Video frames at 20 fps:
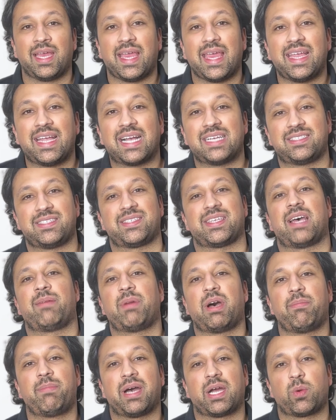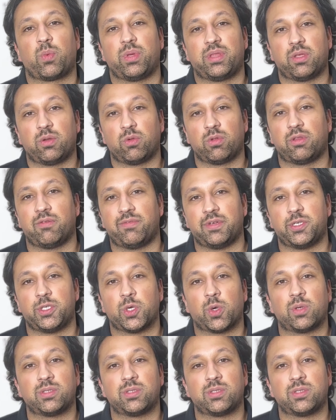Hey guys, it's Amma back with another video,